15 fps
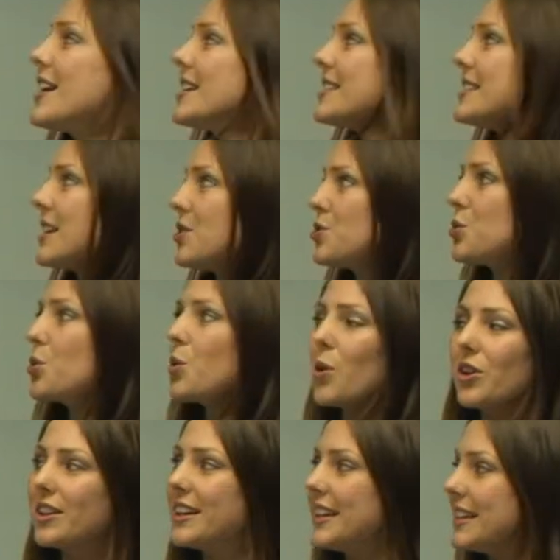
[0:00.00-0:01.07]
essential
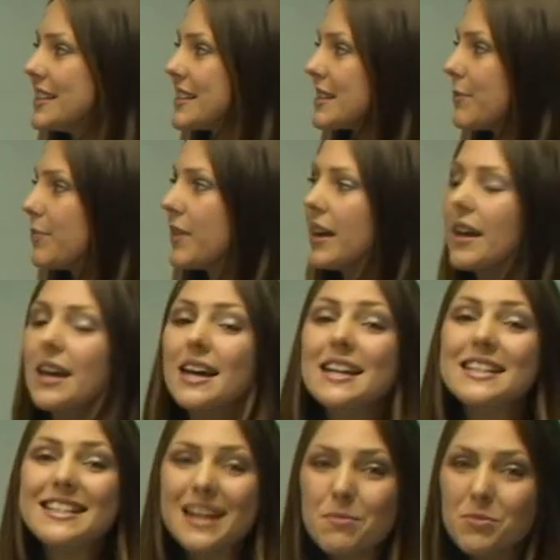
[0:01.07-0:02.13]
qualities.
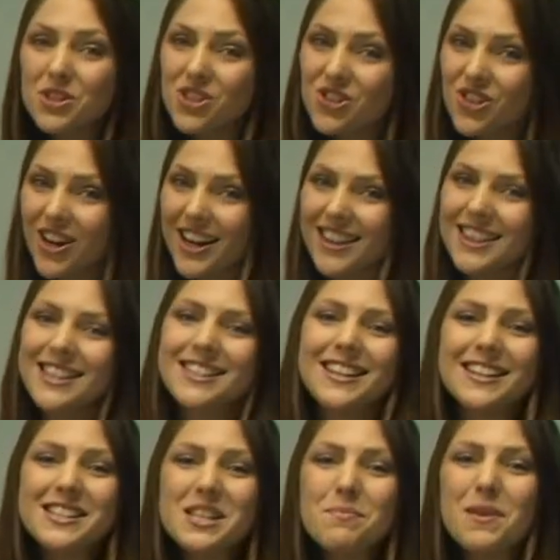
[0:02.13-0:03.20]
Demonstrate. This
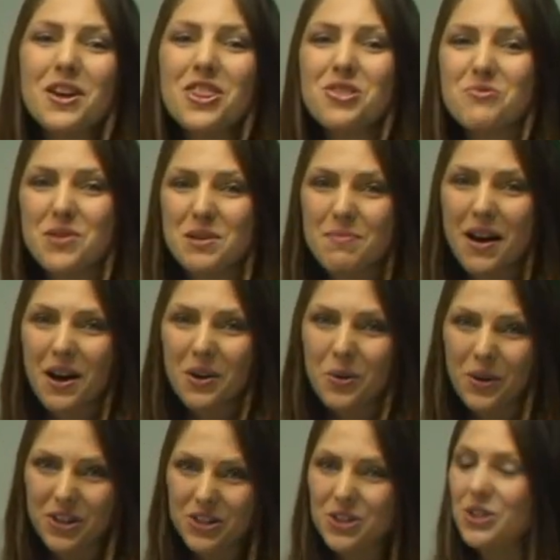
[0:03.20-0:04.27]
tends to be a three mark
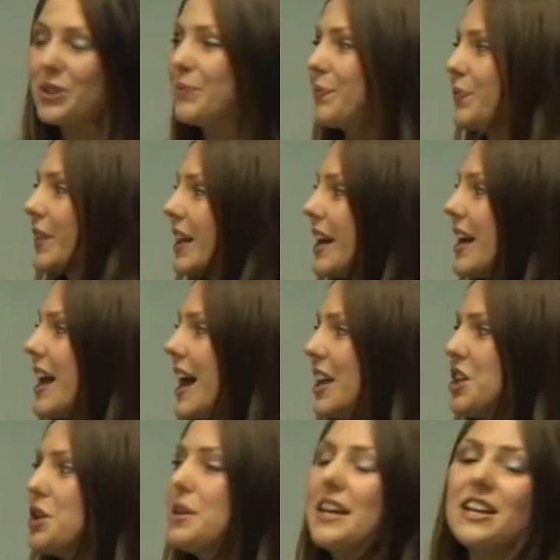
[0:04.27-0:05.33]
question.
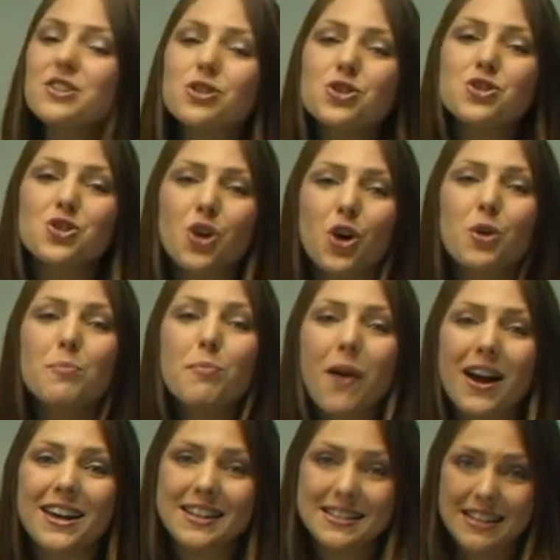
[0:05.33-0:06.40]
And you need to show
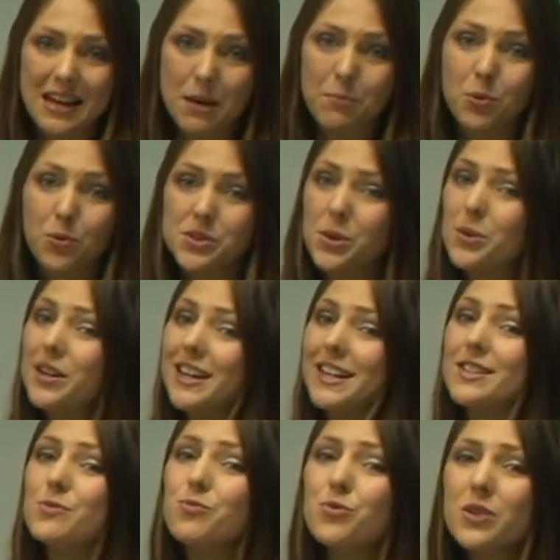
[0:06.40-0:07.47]
by example. So it
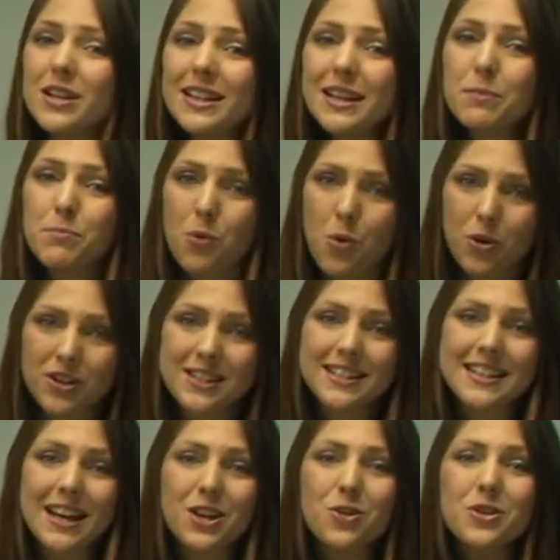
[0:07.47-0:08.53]
is really important to
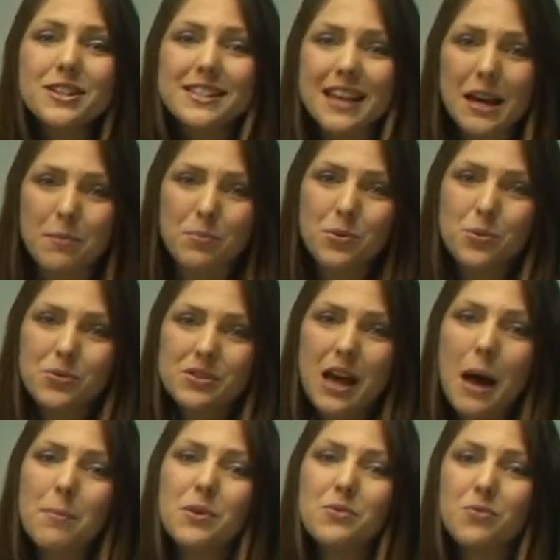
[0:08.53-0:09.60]
get your examples
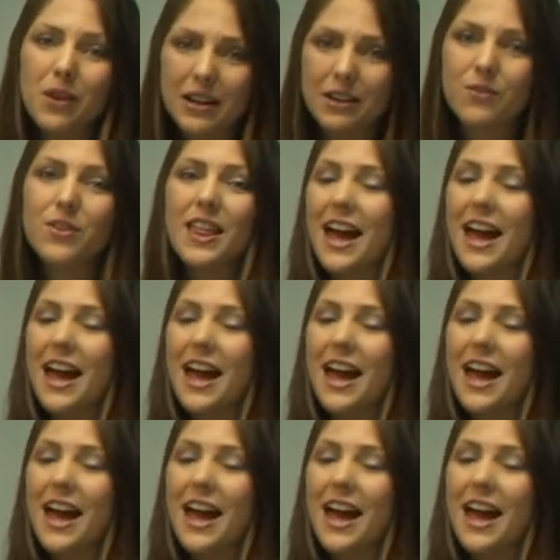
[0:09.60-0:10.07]
up and running for the